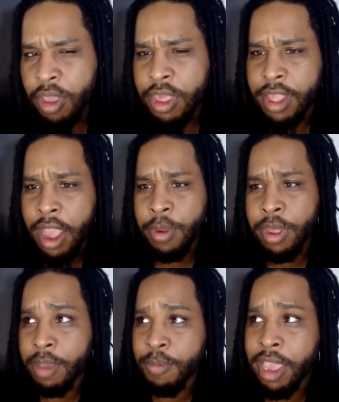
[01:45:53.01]
He's not
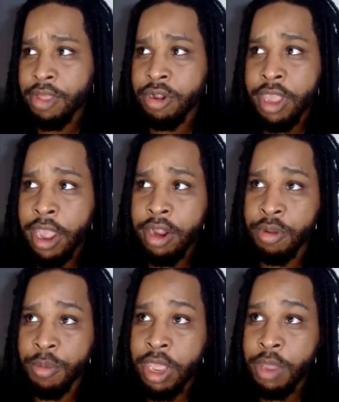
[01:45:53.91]
really a major character,
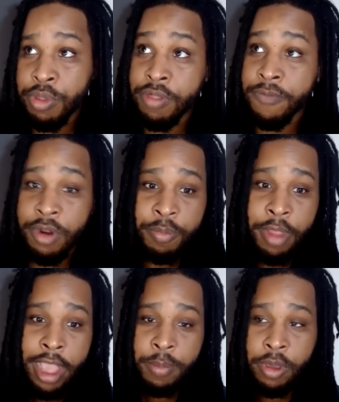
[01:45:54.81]
but he was the first
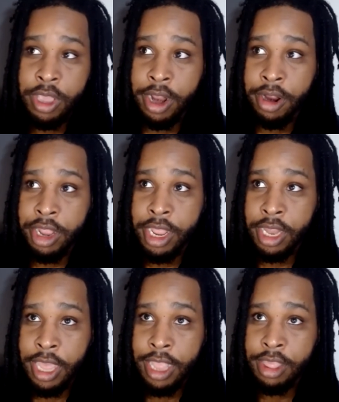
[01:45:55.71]
black millionaire in
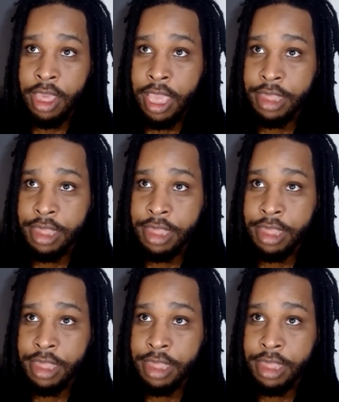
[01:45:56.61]
Atlanta.